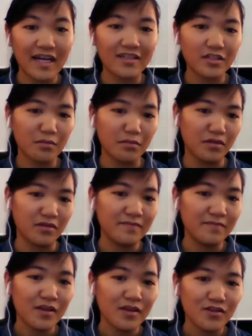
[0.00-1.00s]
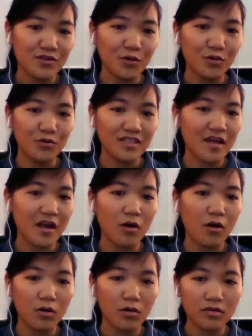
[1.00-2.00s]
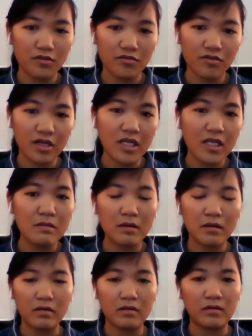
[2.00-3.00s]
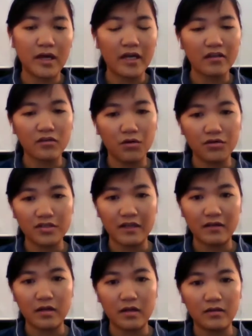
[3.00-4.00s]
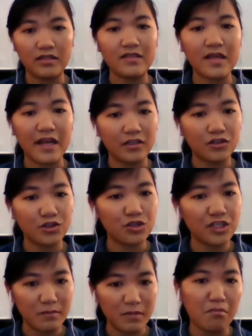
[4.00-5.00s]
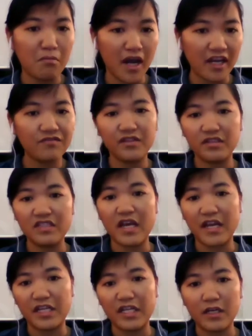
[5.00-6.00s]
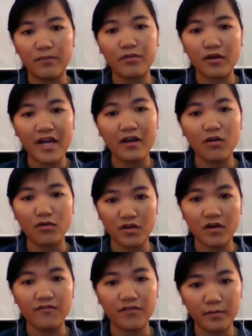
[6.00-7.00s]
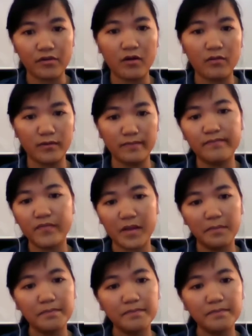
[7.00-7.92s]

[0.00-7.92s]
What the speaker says: customer. So these are all the three angles that designers should keep in mind when designing a product or solve a problem. Yeah.